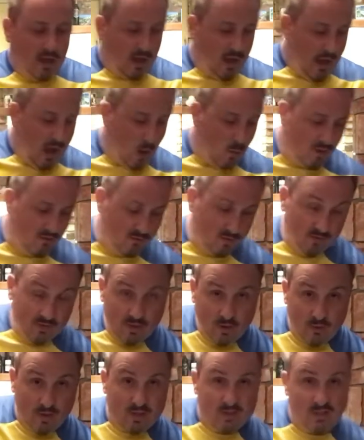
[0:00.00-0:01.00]
However,
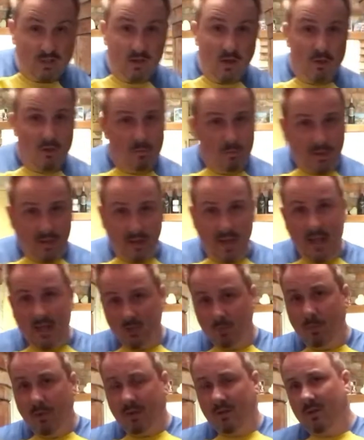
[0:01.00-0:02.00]
there is another
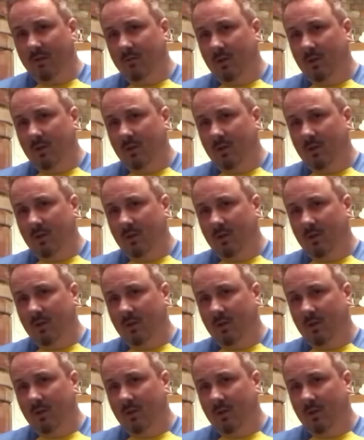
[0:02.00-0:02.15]
aspect of